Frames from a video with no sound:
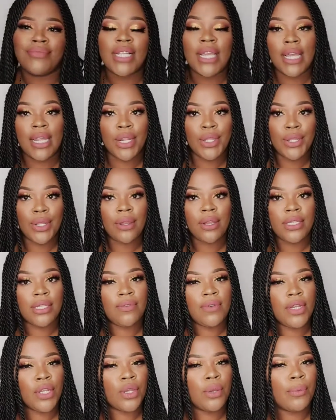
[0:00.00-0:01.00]
I don't know, it didn't
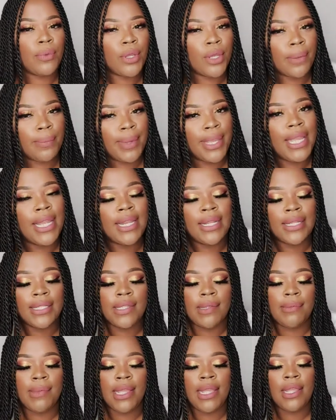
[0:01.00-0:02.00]
really look appealing
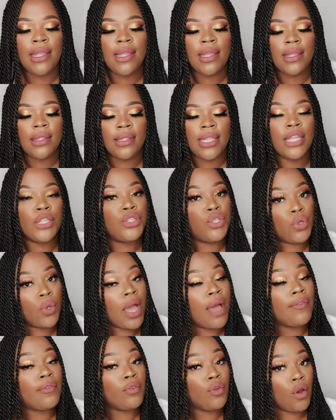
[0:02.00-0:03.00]
to me. They do
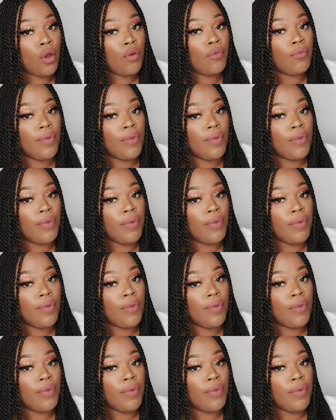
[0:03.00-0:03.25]
have a lot of